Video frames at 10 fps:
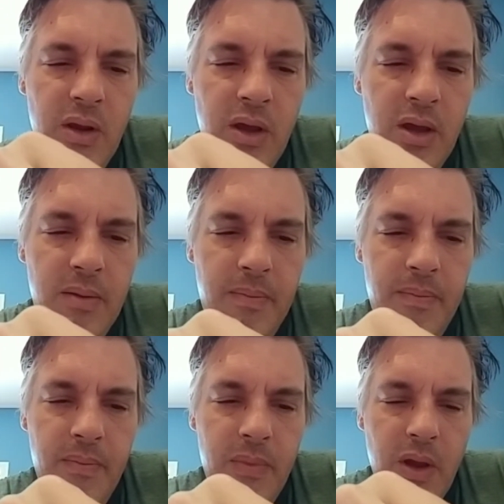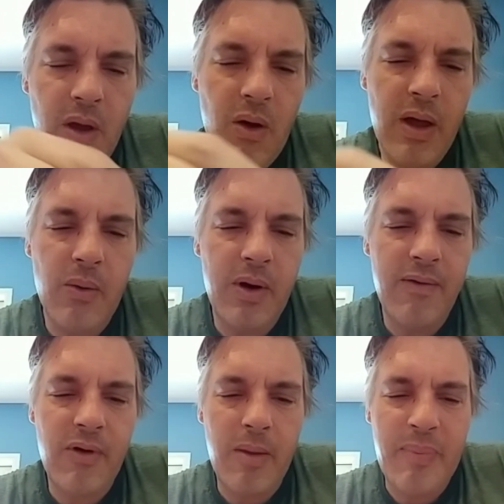Yeah. Oh yeah,
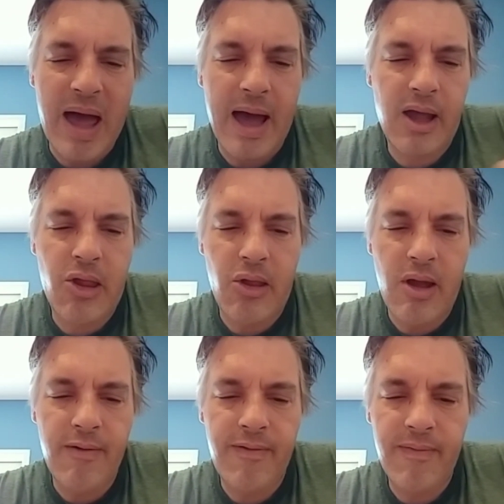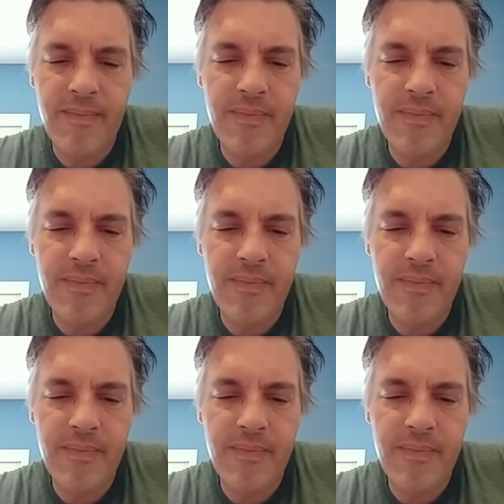whenever I pack snuff,